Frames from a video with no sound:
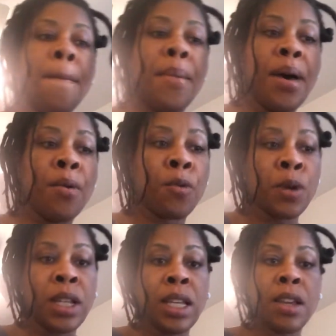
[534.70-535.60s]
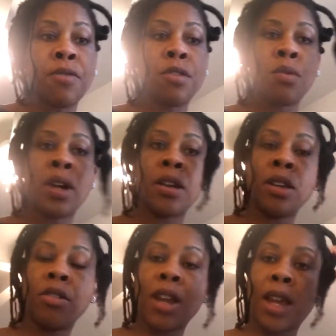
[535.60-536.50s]
But really, if you're wearing
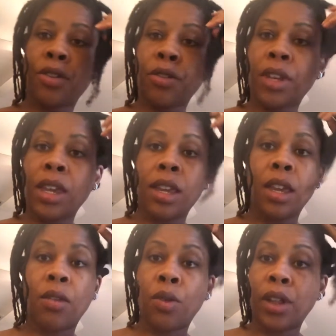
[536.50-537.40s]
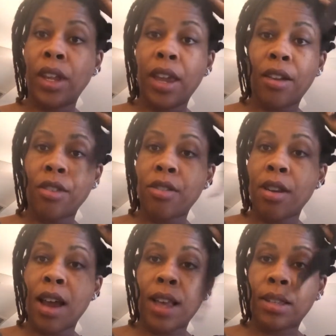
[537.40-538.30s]
your natural kinky coily hair, you're
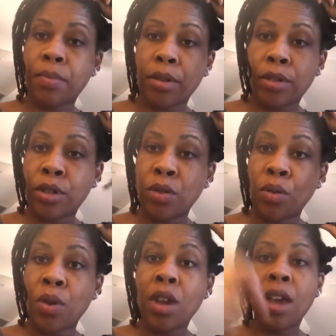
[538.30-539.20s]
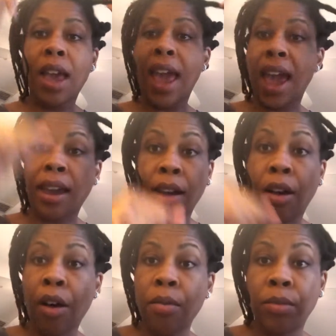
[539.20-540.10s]
not supposed to hack a
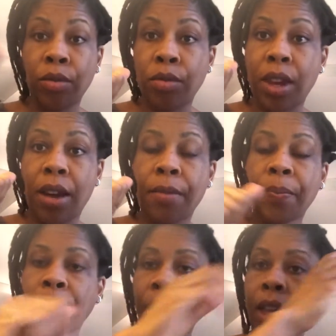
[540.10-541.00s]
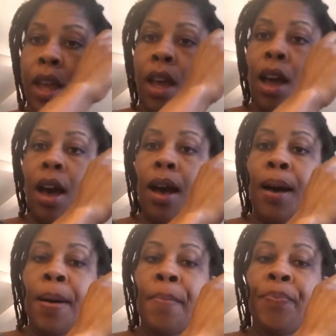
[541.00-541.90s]
comb through there.
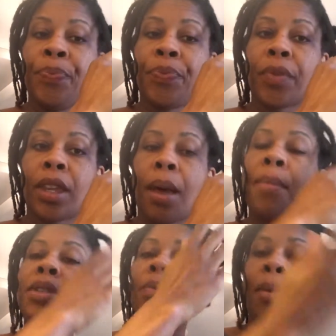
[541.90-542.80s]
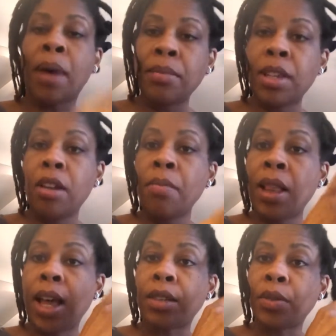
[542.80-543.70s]
So my mom started my
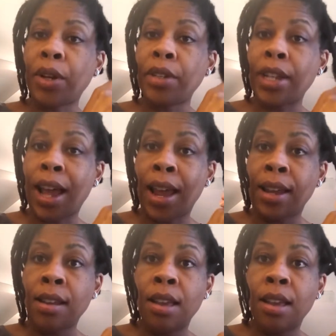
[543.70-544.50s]
locks when I was 9.